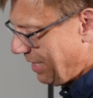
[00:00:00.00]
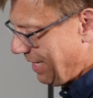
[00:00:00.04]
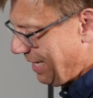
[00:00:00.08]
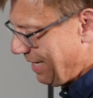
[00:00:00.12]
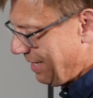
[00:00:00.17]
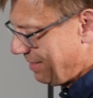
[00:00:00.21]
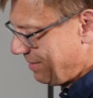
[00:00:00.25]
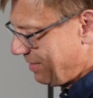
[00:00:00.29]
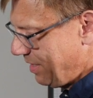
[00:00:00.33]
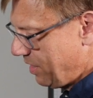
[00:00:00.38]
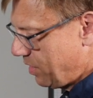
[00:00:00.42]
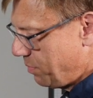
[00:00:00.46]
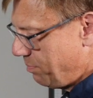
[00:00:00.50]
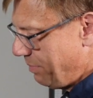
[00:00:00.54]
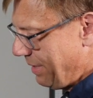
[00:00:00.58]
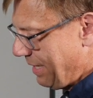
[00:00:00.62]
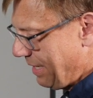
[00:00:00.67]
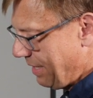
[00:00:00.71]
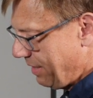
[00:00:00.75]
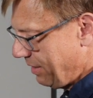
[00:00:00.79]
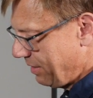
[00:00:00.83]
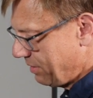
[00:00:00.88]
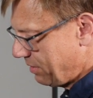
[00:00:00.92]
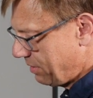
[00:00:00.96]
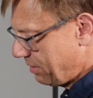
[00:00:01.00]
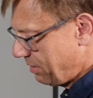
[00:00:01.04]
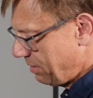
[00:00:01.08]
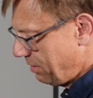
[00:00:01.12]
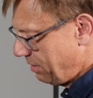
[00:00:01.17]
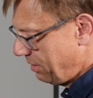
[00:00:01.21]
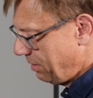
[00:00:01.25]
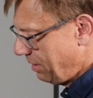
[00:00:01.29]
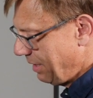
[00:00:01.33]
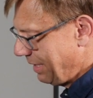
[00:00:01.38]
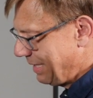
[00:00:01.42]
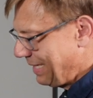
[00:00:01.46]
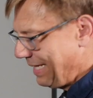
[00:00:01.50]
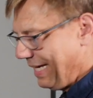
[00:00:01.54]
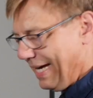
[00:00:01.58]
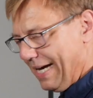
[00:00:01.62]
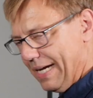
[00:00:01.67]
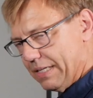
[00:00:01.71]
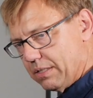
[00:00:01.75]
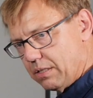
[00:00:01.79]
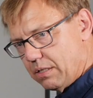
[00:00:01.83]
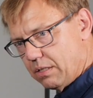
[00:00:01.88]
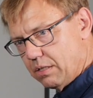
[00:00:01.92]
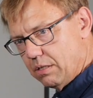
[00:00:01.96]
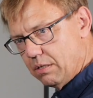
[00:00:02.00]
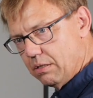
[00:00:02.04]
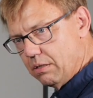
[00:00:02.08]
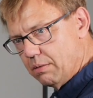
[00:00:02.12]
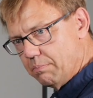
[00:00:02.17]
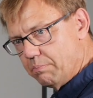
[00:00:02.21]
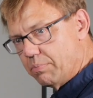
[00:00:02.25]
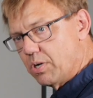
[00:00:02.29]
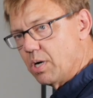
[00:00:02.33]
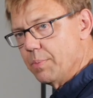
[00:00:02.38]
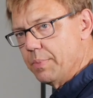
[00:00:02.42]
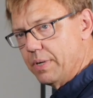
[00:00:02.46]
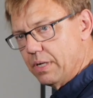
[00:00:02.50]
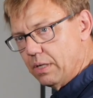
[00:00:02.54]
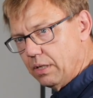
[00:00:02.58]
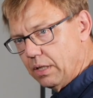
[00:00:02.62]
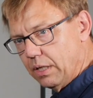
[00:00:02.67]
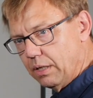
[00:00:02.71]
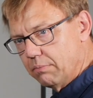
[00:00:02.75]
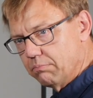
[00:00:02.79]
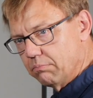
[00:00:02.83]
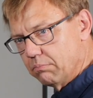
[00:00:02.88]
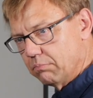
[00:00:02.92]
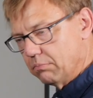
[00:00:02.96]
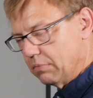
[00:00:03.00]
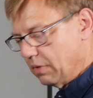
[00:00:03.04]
has its ballast attached permanently.